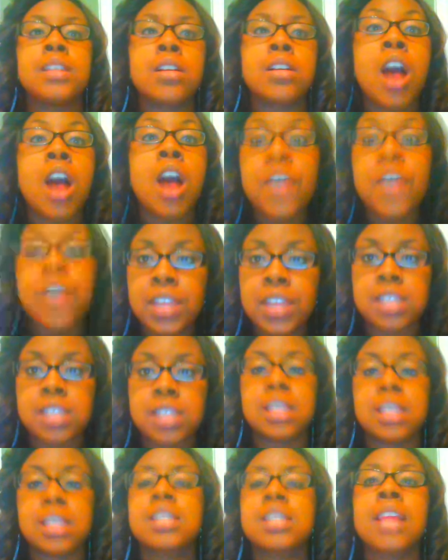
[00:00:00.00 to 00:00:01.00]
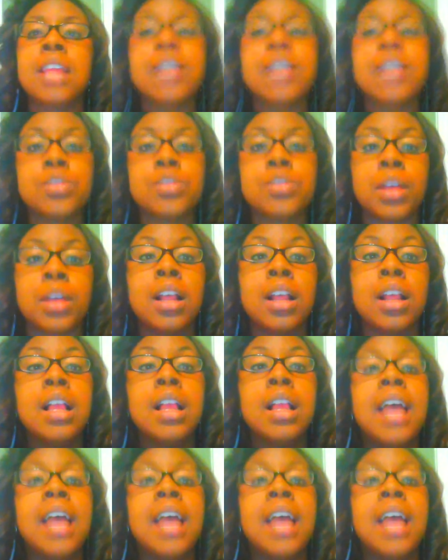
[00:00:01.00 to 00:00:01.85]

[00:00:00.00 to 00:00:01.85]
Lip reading: and confidence, things of that sort.